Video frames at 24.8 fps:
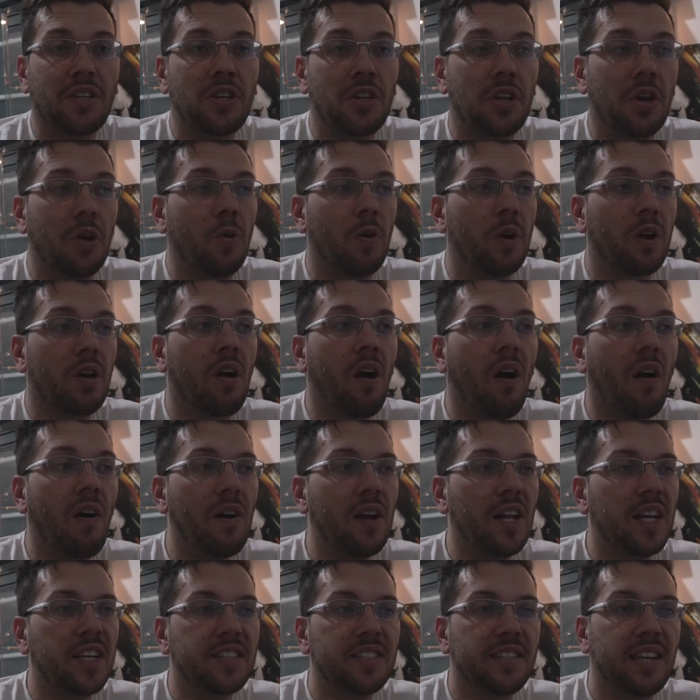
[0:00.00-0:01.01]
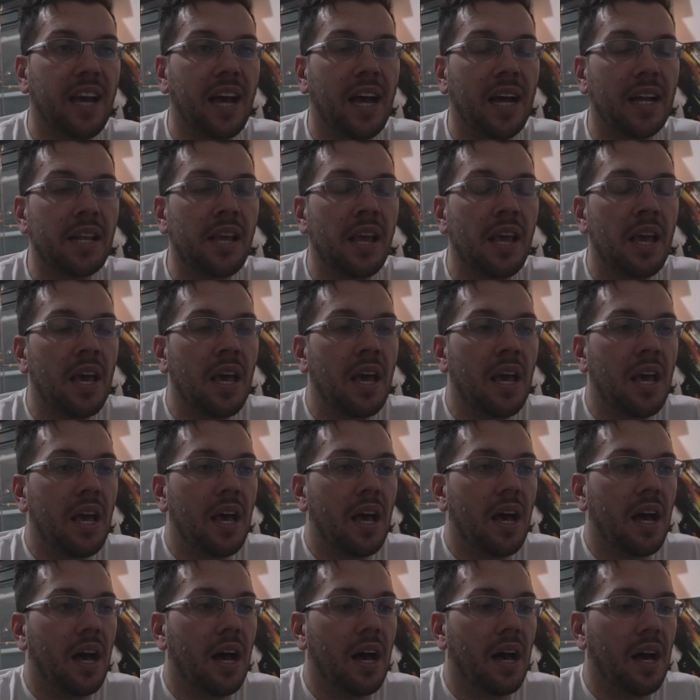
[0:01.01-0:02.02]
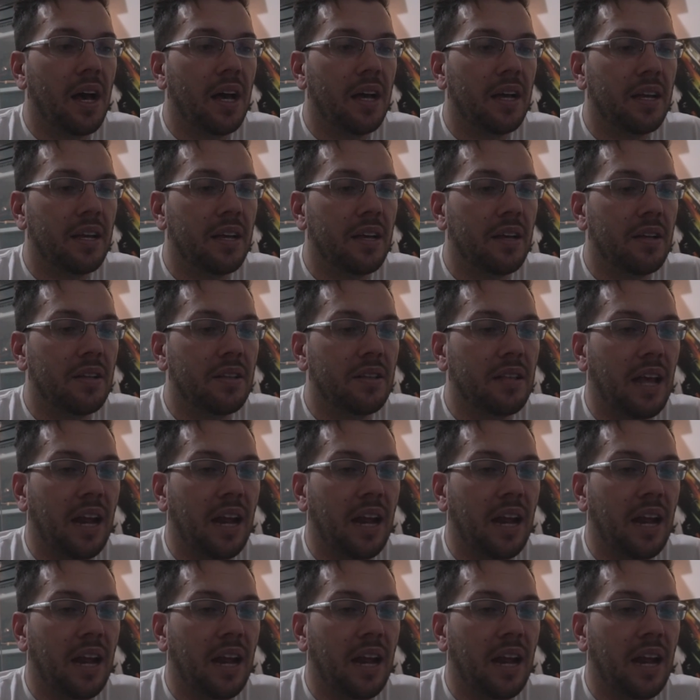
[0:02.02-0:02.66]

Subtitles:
You know, a car like that, that